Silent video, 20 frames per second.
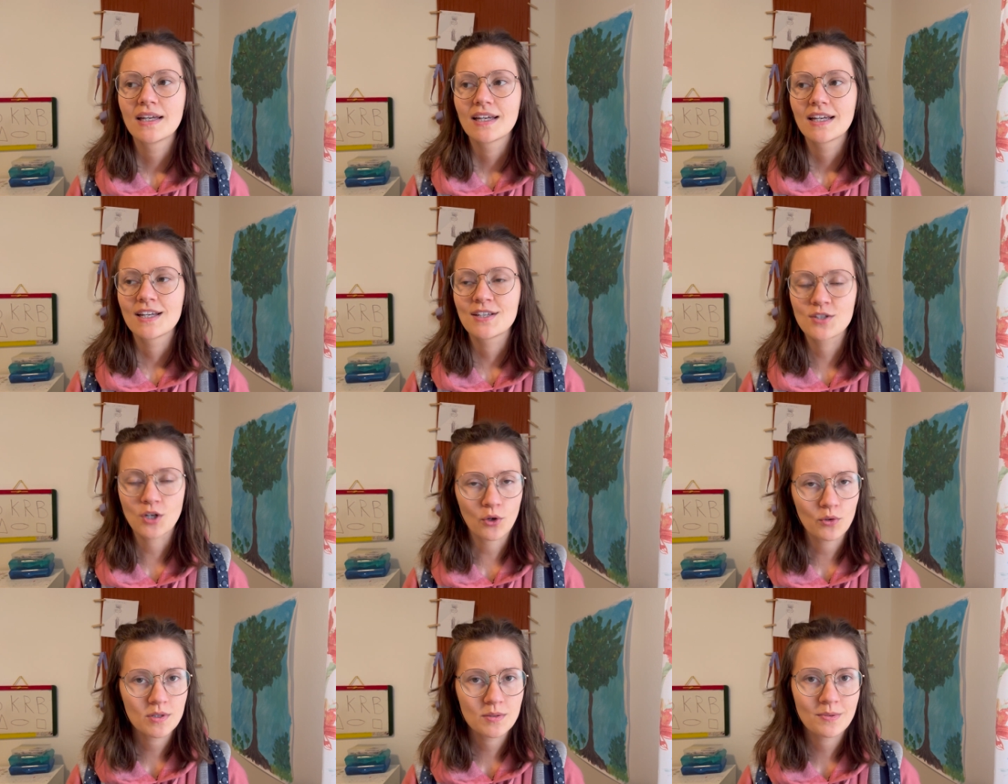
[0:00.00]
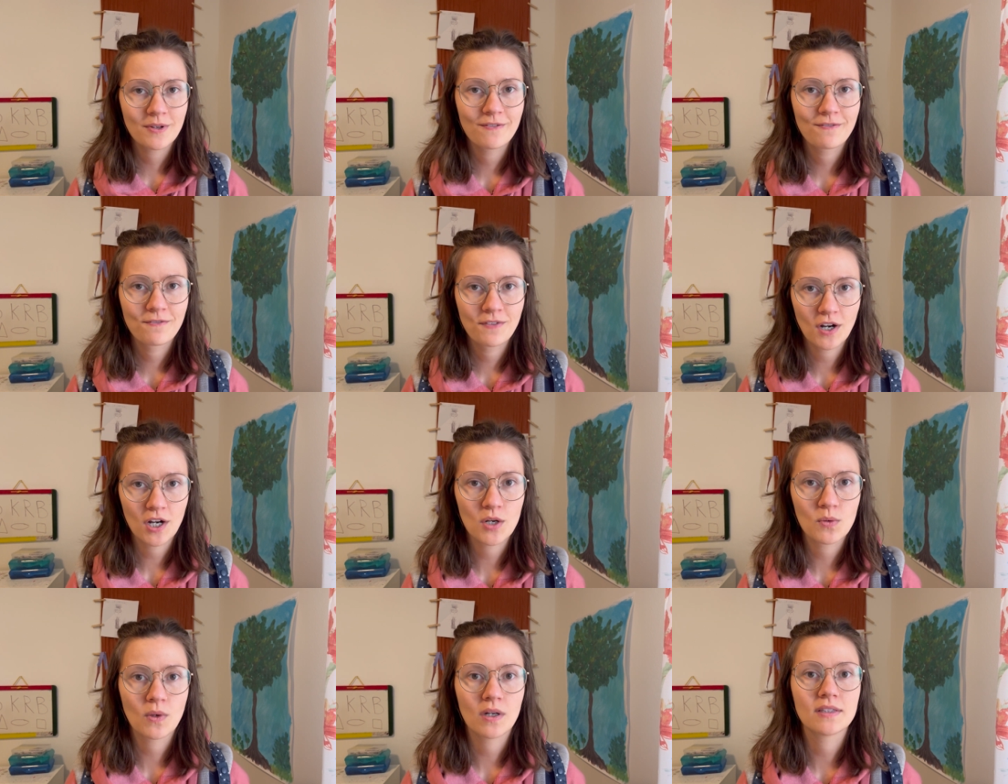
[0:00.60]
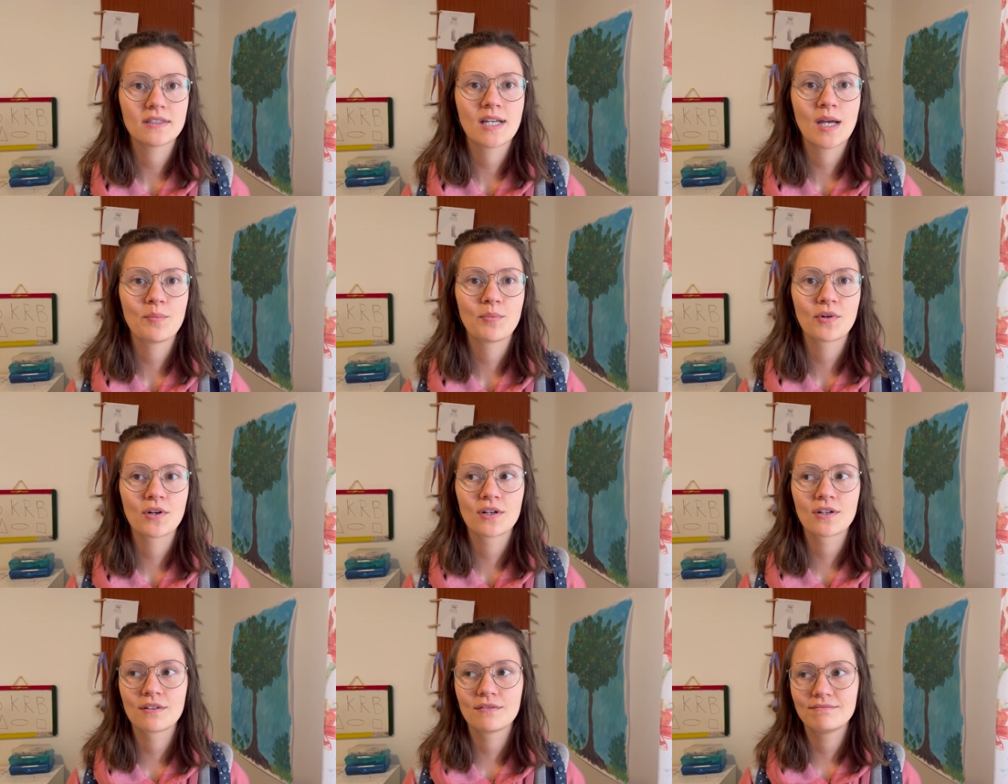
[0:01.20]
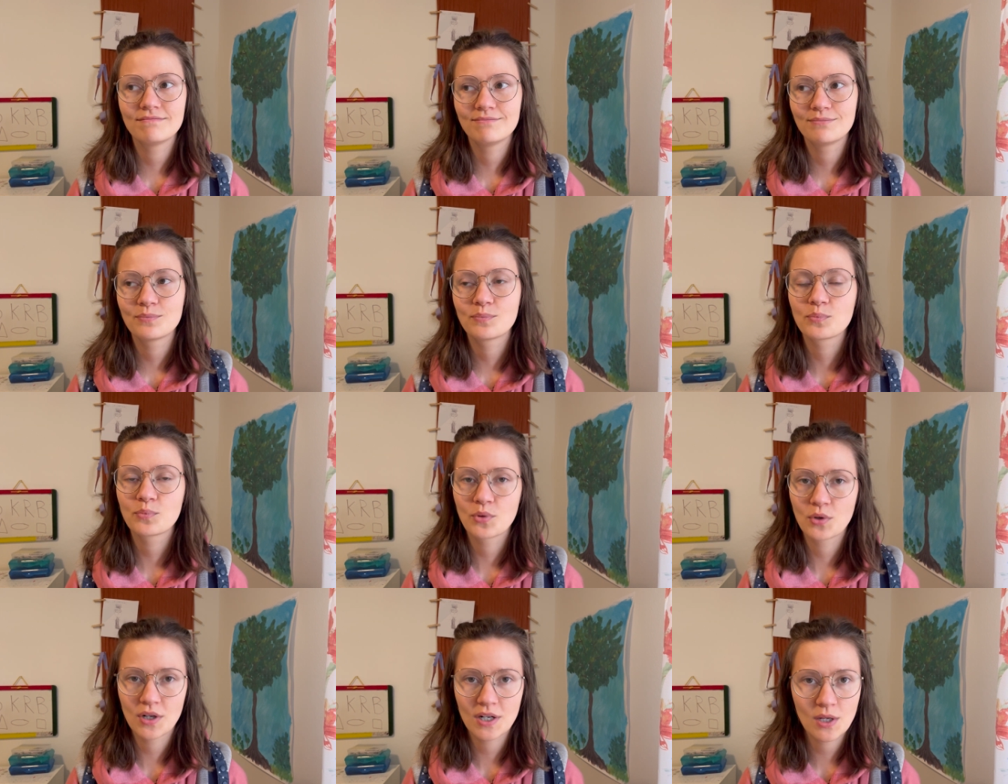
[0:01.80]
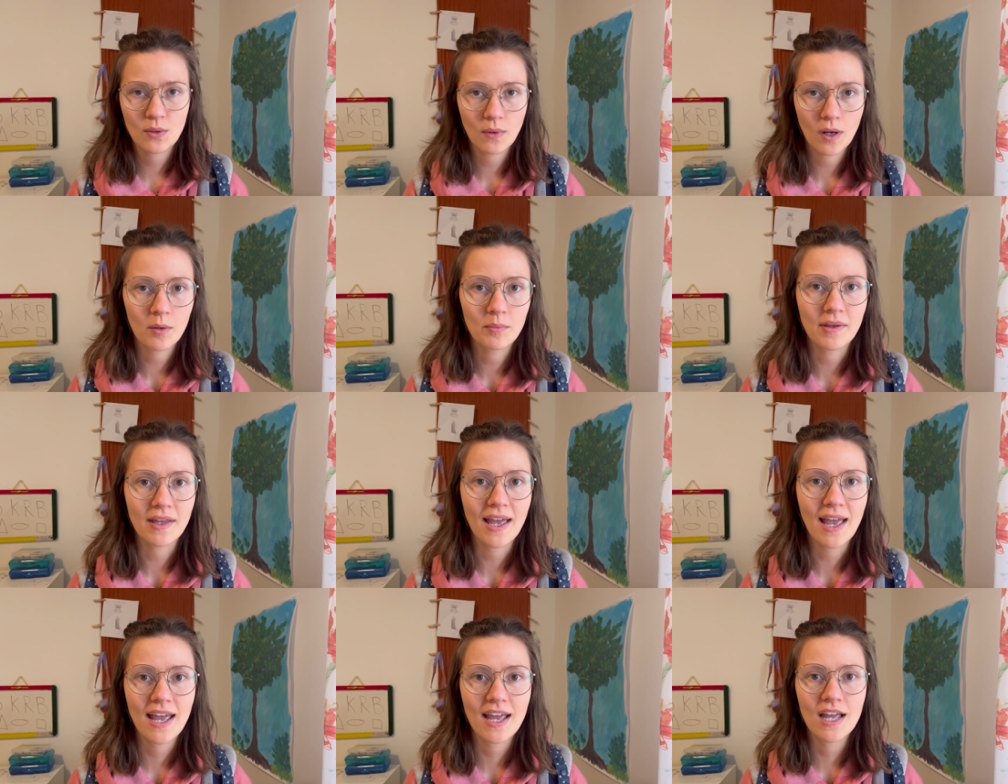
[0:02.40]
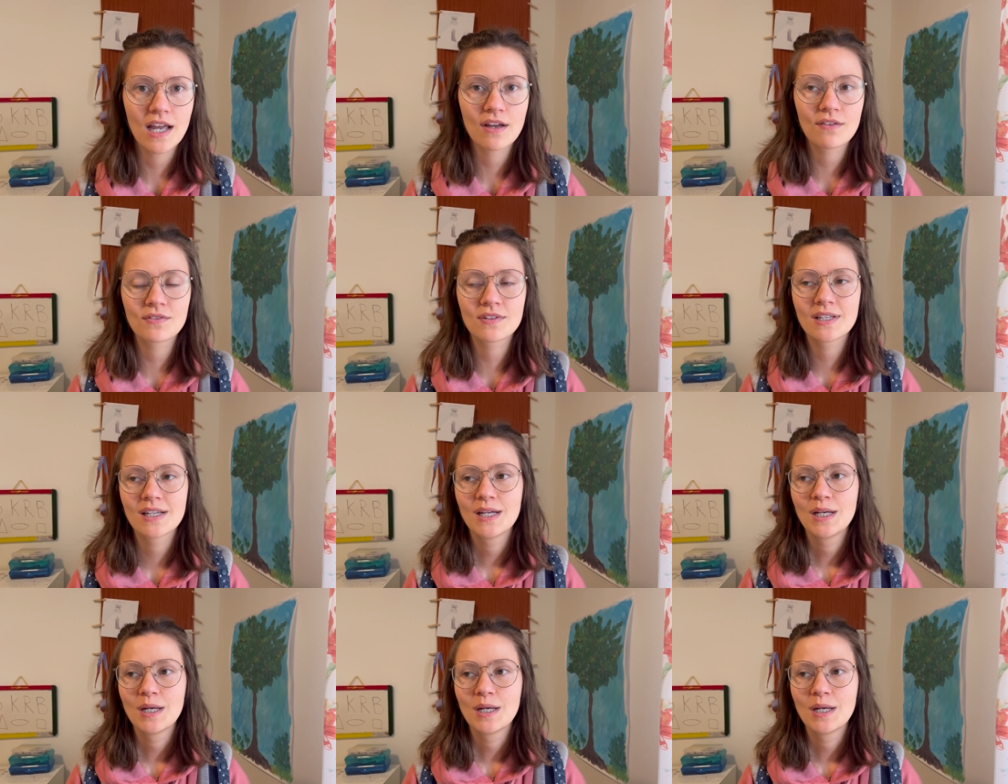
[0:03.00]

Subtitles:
He's always been very well-tempered, pretty well-behaved,